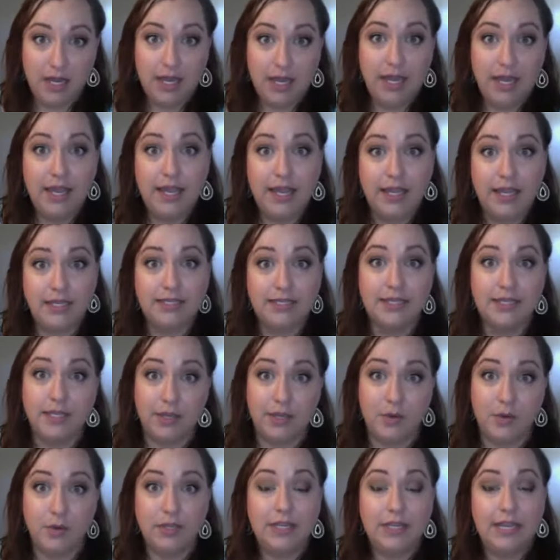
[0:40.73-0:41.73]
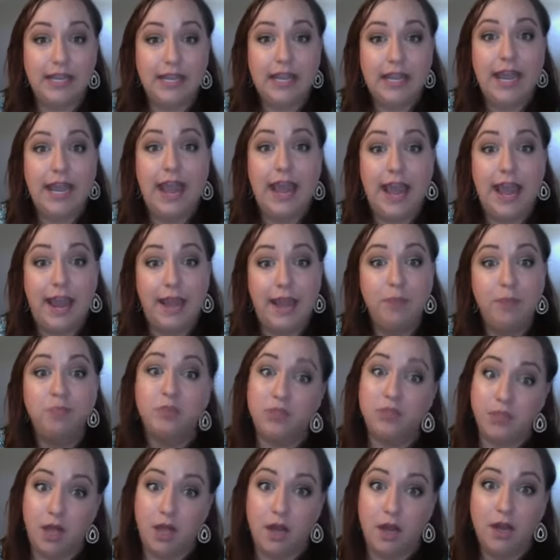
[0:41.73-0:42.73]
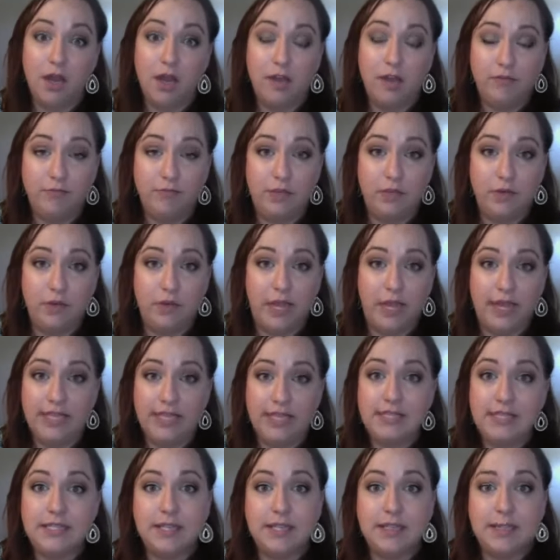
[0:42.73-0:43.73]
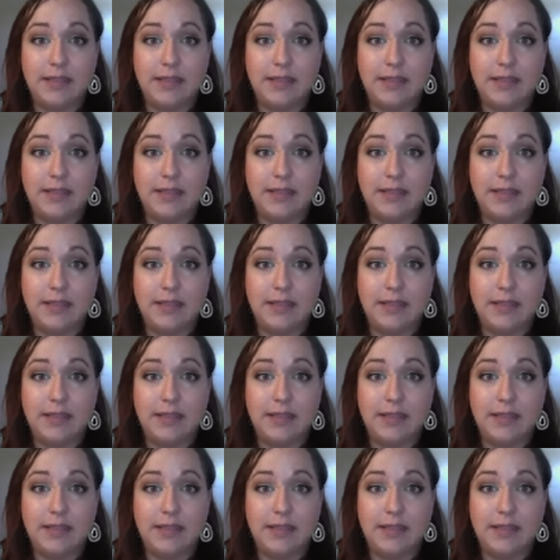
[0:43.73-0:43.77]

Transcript: is literally a plug of mucus